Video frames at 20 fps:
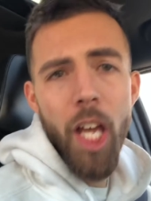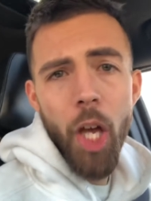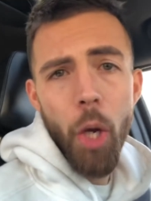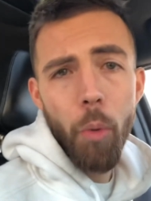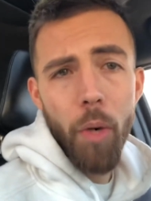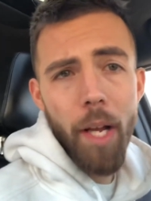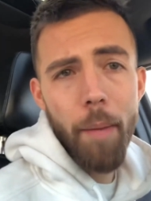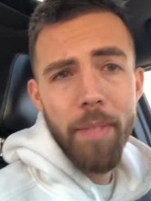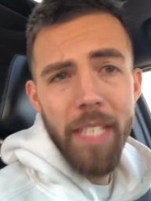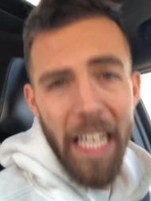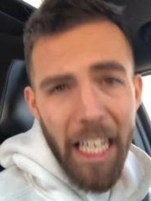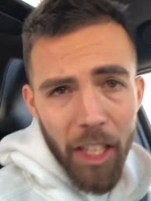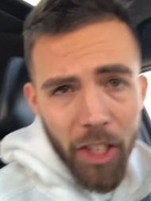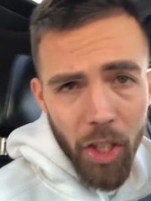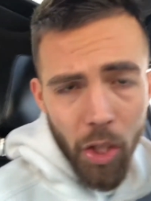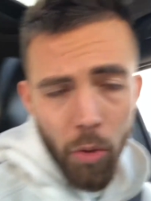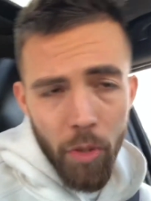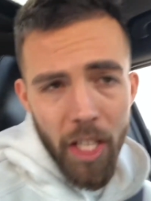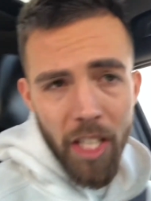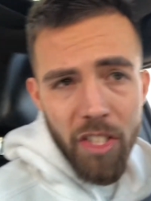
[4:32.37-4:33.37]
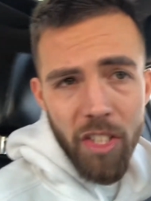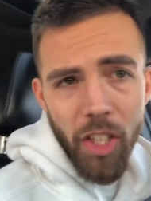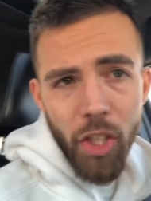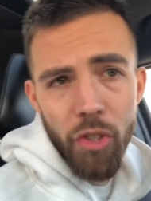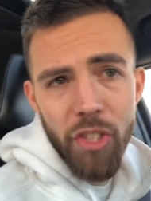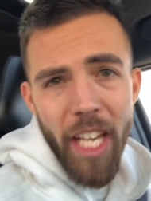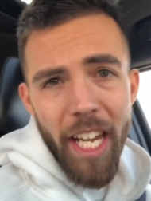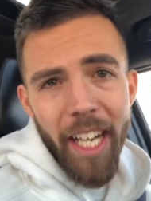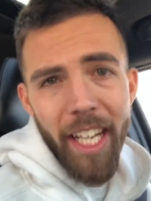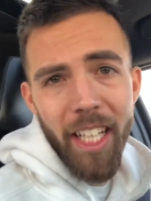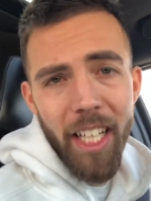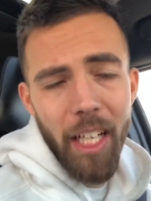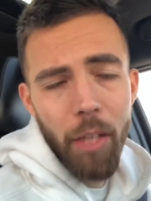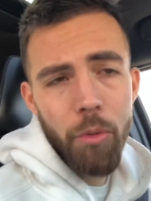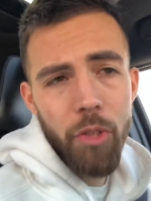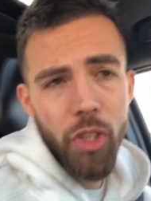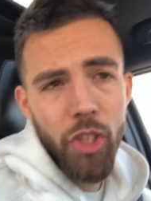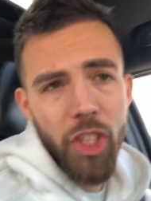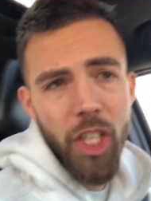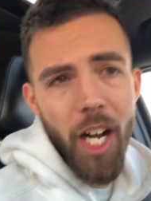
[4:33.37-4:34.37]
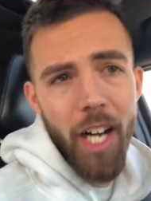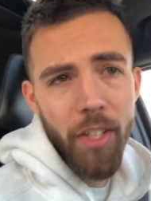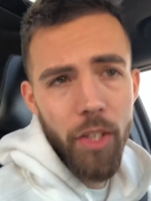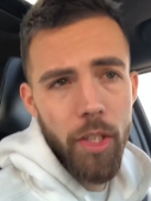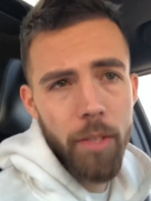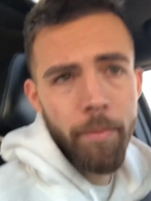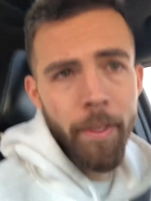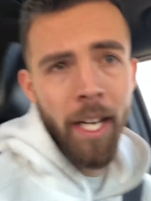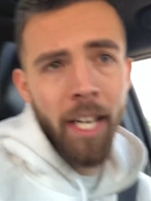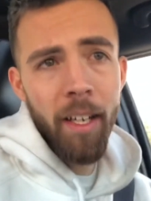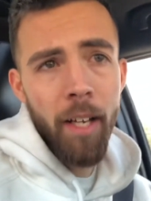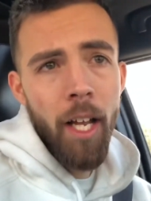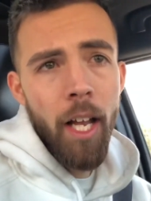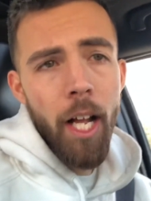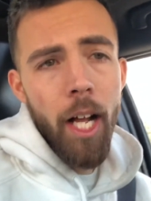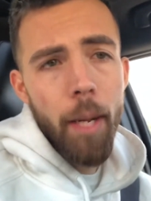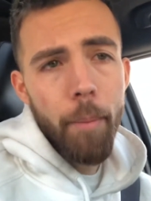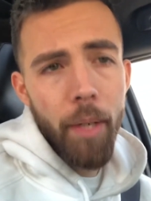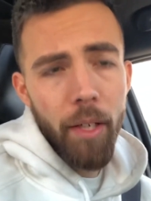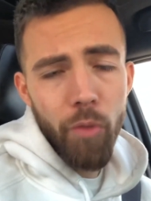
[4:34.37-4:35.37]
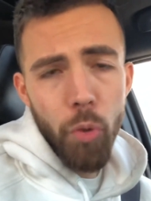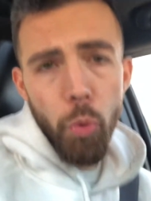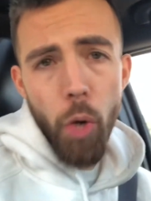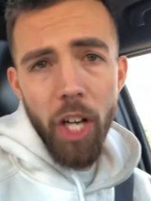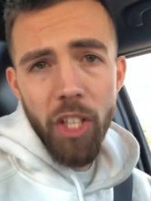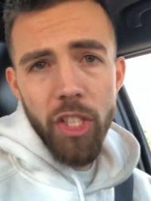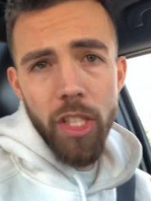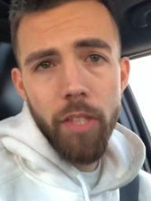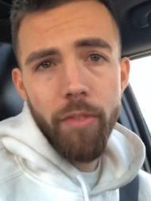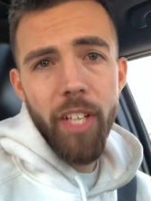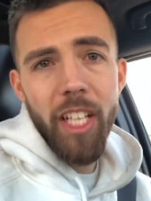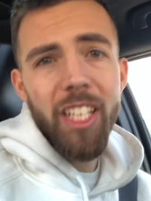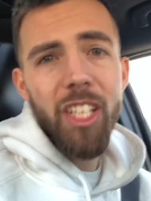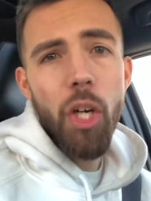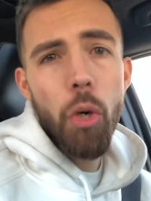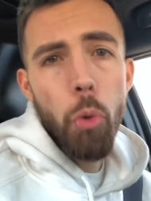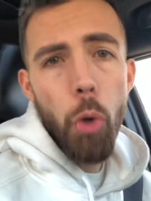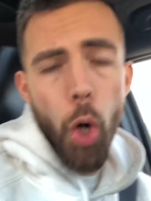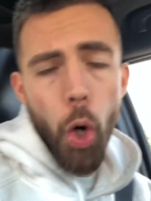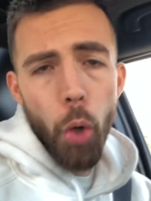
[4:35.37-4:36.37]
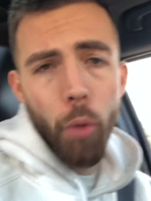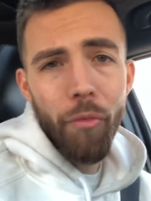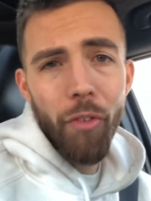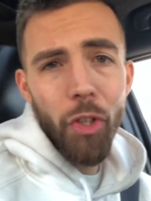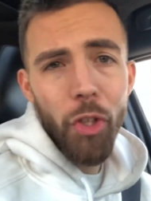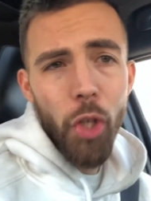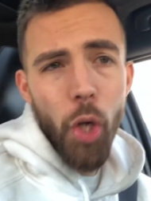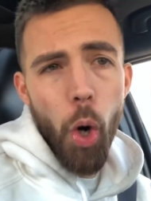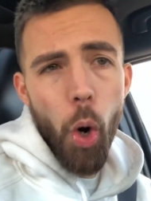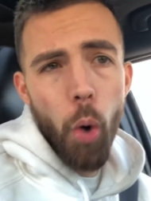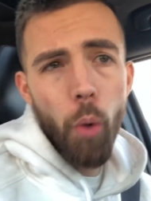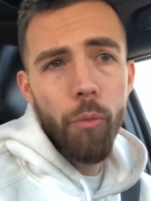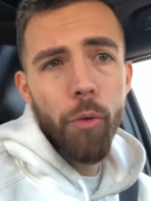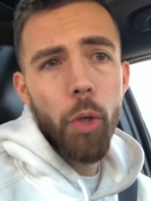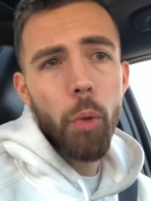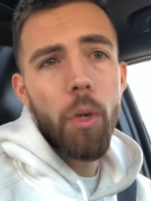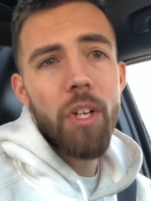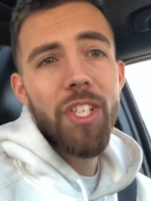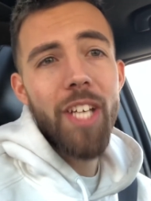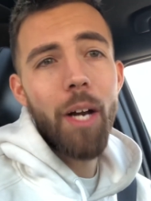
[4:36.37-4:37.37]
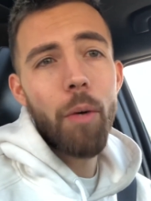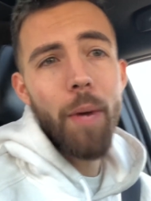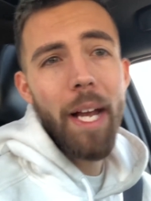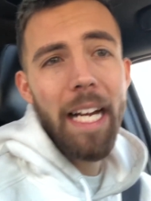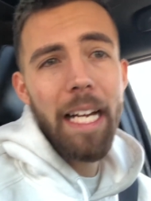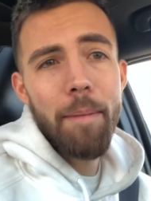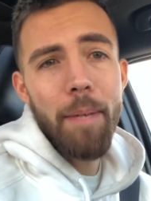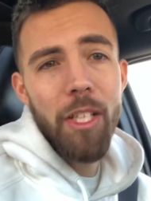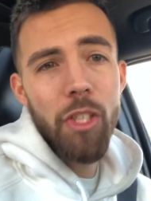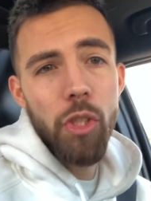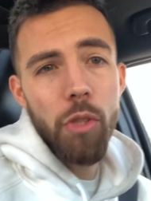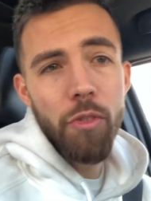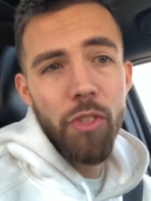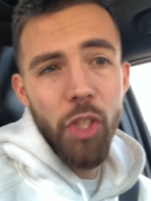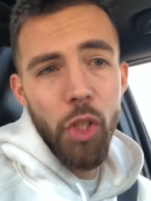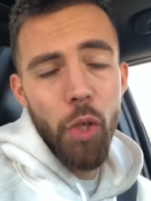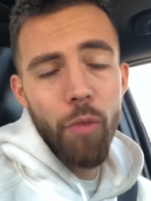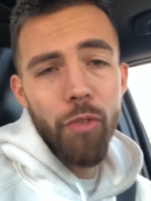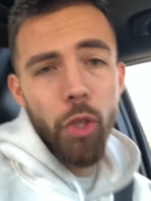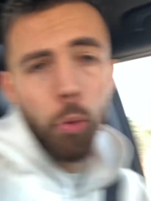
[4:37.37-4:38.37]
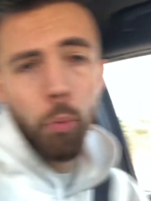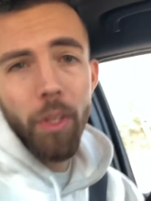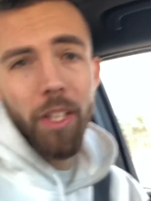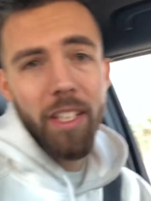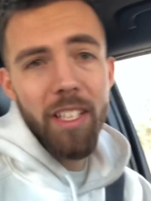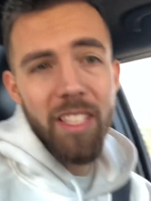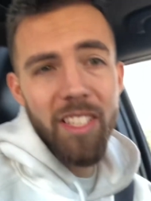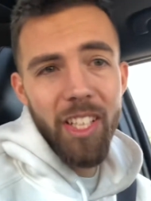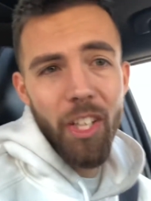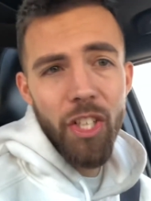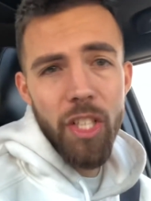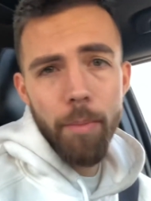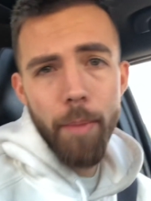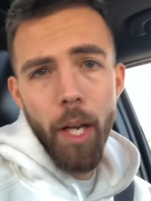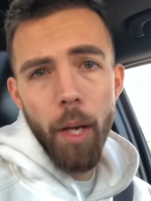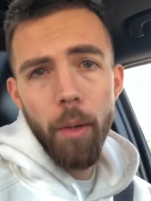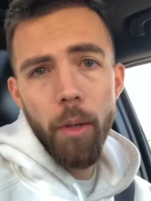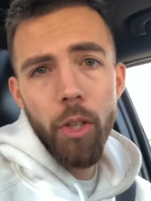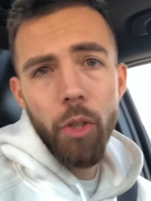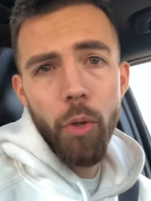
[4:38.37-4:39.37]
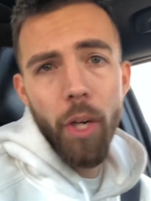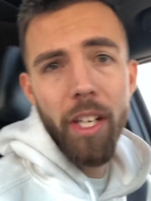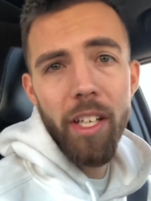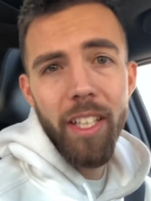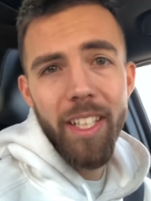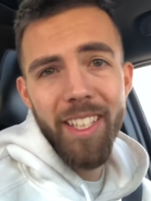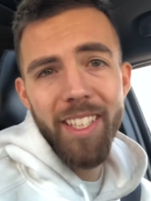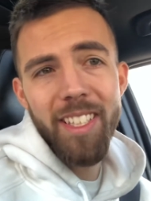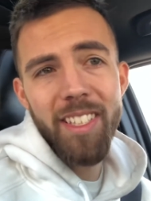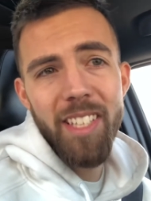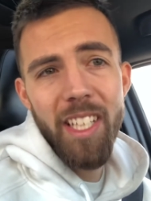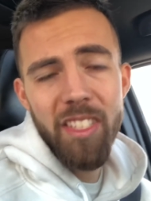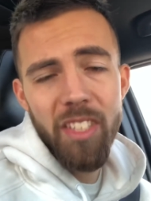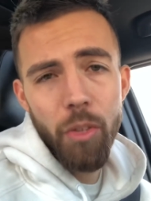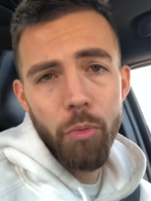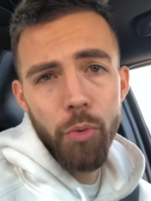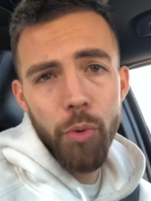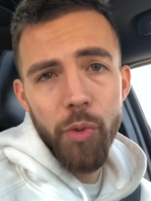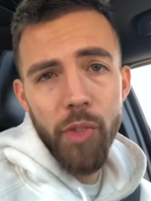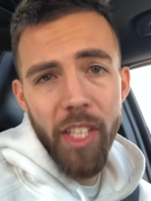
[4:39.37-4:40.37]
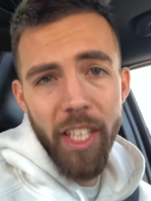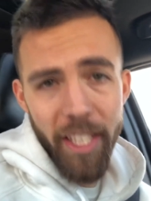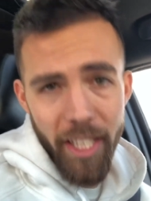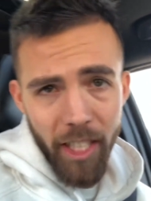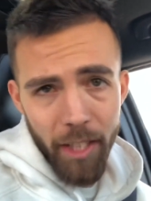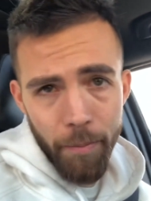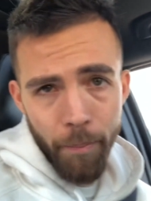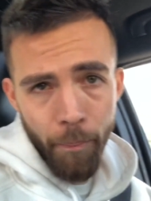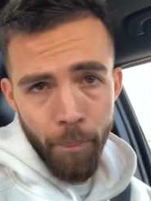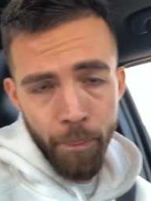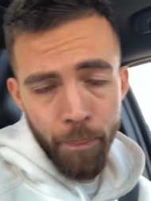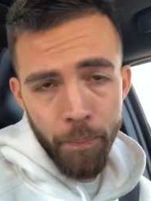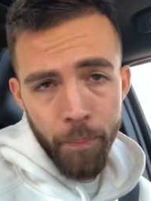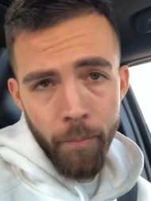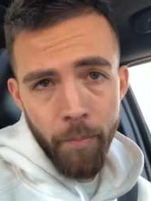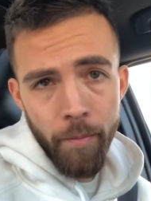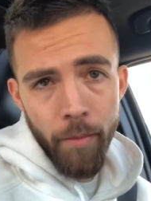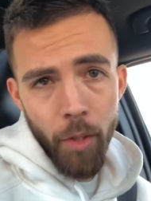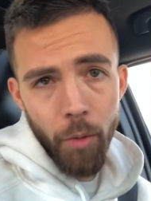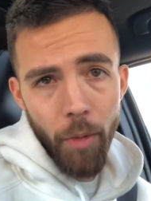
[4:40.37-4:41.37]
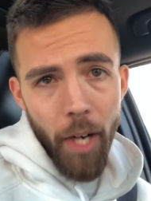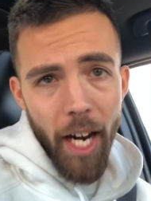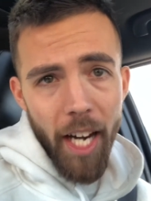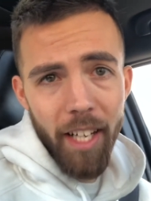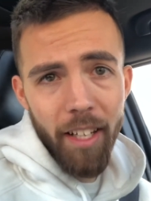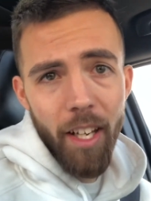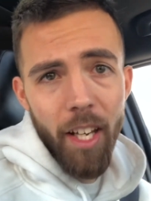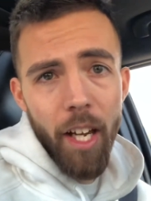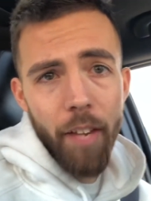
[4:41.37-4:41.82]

When I'm telling you this, you're taking it in with your conscious mind. But if you watch this video over and over, which I recommend you do if you're really serious about creating a consistent routine, right?